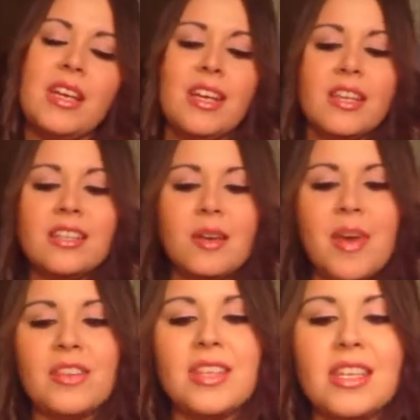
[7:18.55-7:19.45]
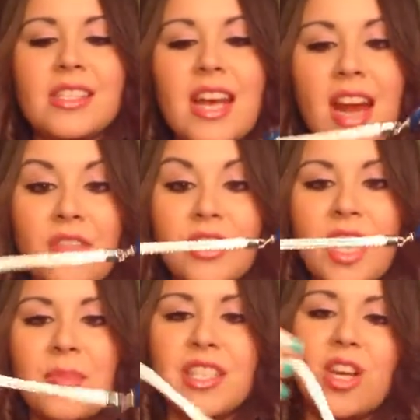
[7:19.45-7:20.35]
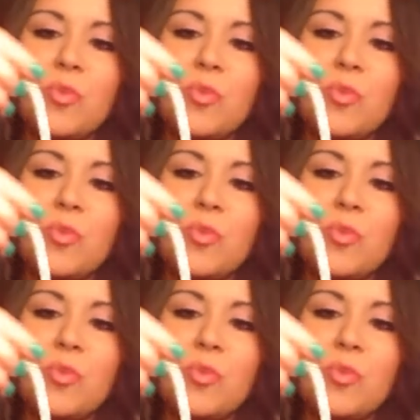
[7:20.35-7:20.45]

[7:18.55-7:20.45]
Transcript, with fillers: gig about this and every time I tell